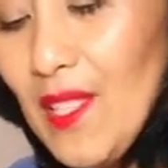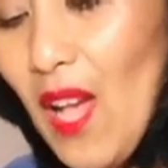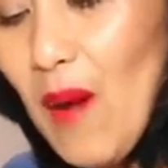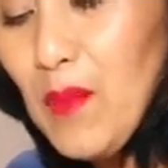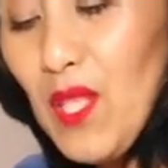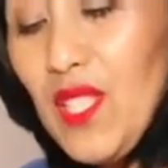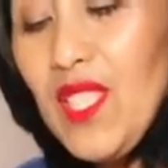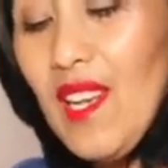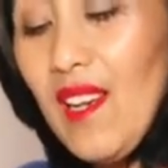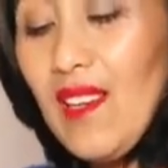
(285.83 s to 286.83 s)
So I'm
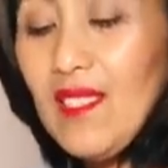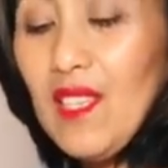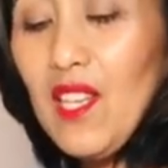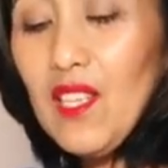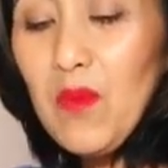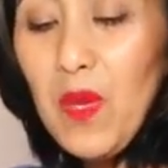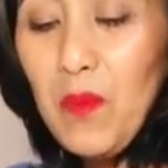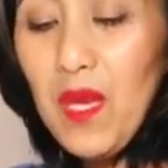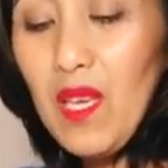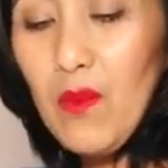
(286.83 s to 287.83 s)
just a little
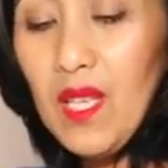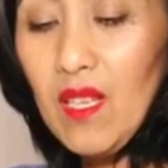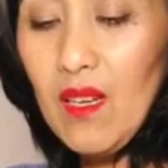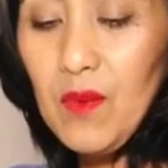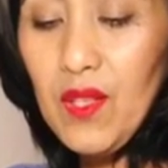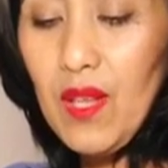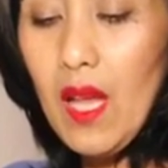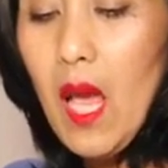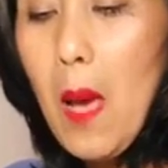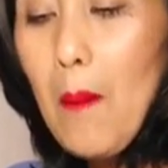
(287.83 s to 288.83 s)
bit picky when it comes to that.